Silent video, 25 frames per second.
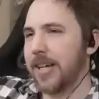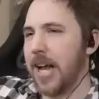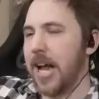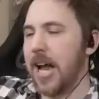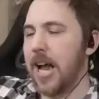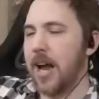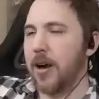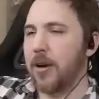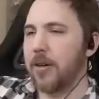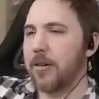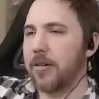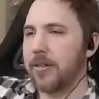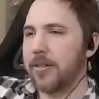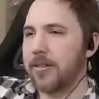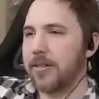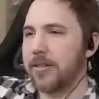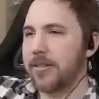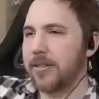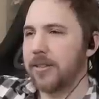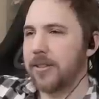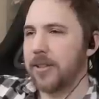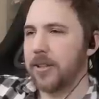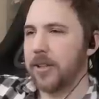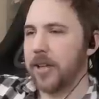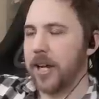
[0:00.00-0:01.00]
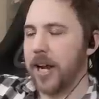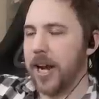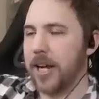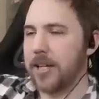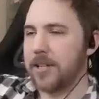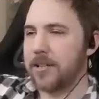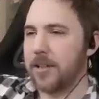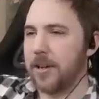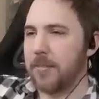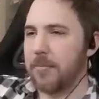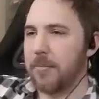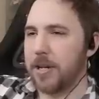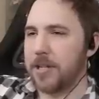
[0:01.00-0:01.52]
Oh, okay.
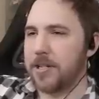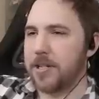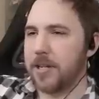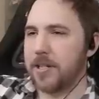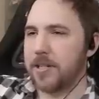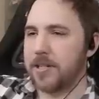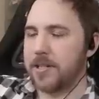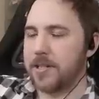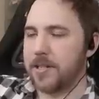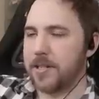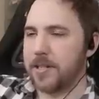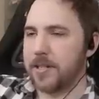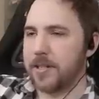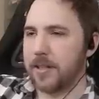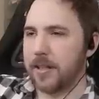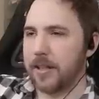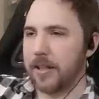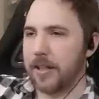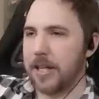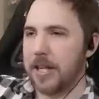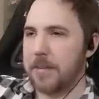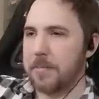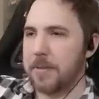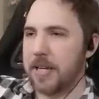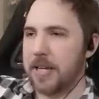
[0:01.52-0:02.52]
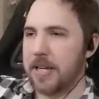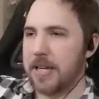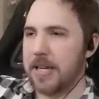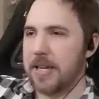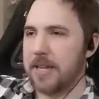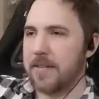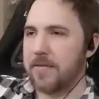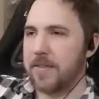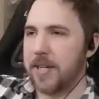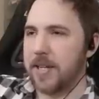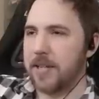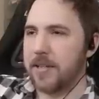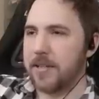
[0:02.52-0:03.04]
So much as sleepy
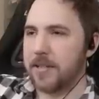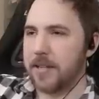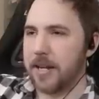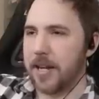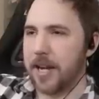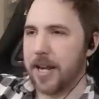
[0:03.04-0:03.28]
Eevees